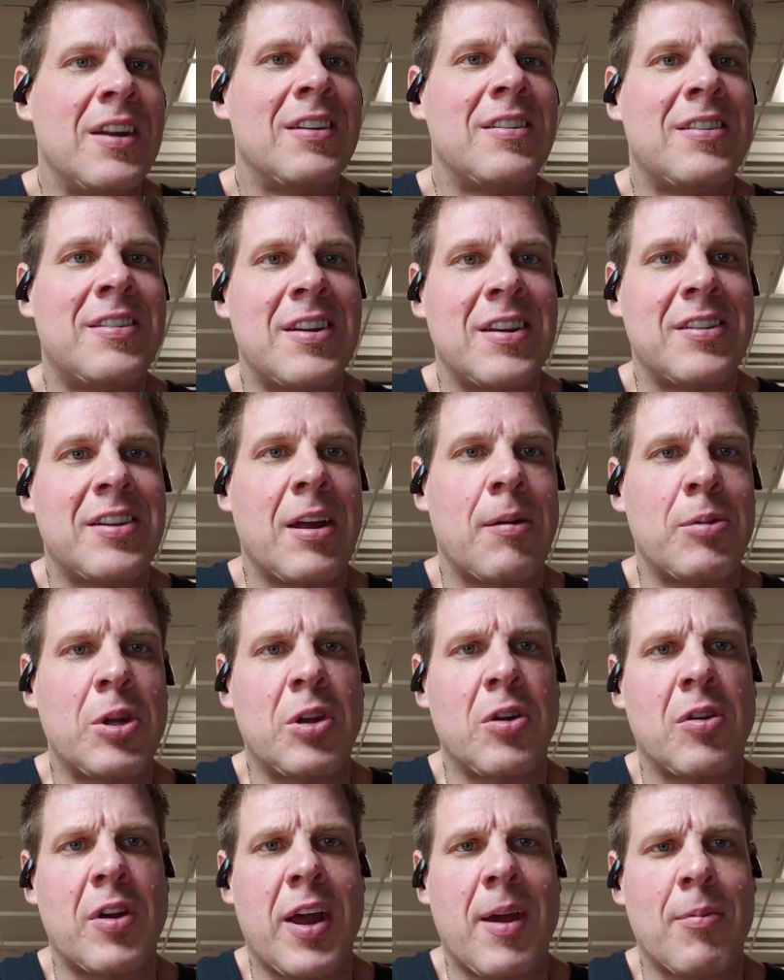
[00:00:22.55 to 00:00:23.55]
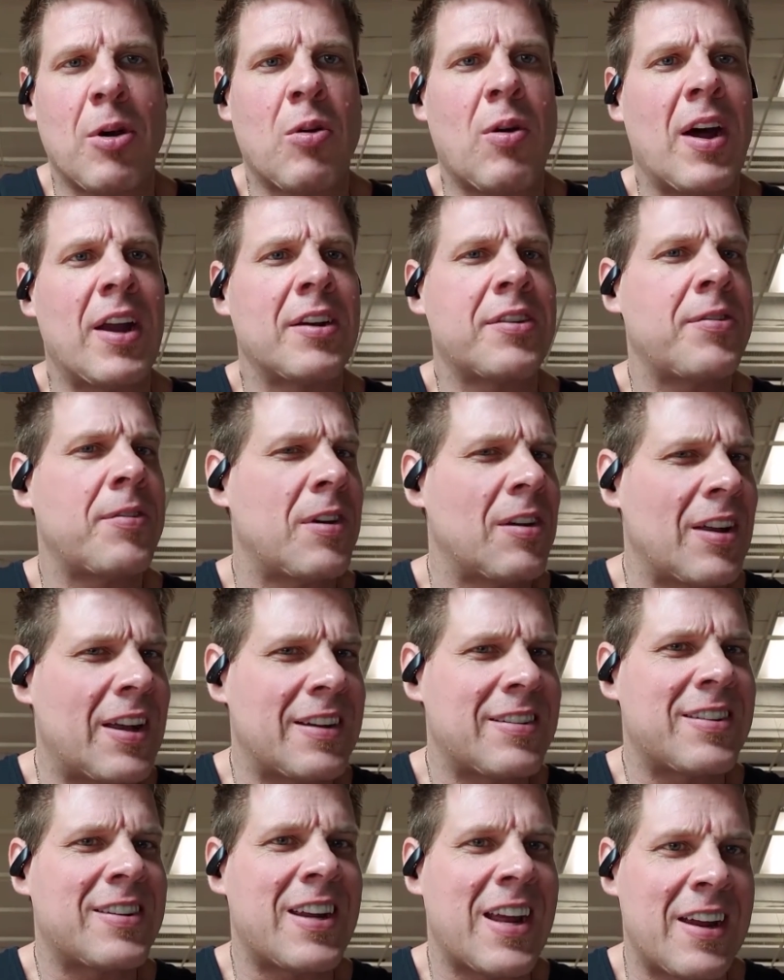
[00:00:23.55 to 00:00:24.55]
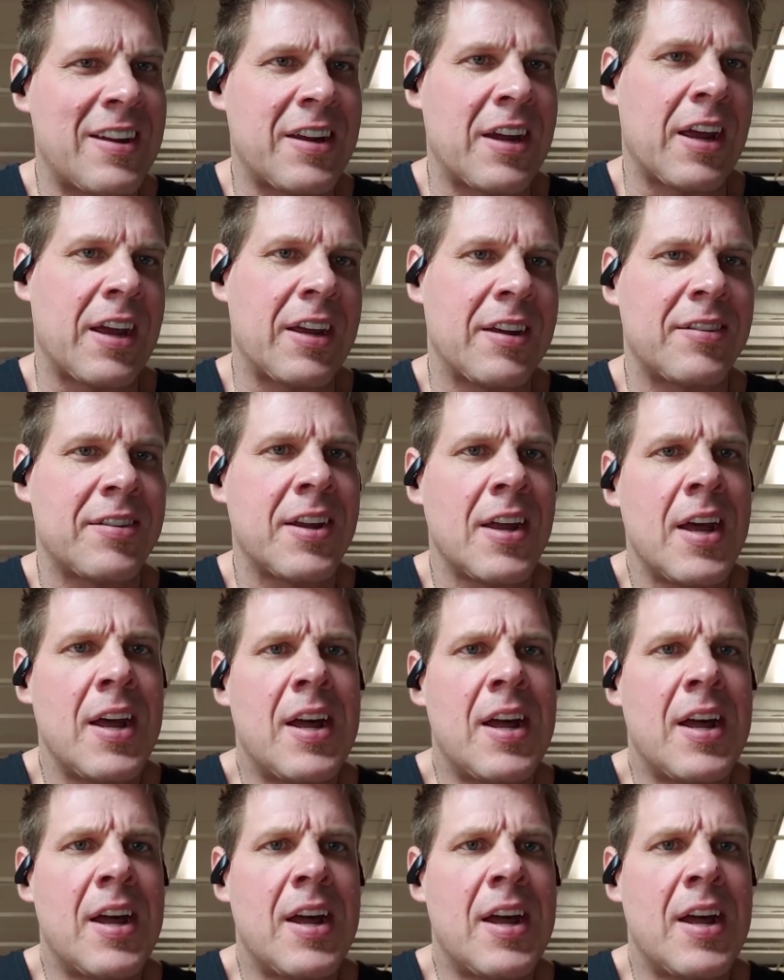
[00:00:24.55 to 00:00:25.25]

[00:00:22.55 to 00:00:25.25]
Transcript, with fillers: Since I've been doing Abaquatix for the last 10 days,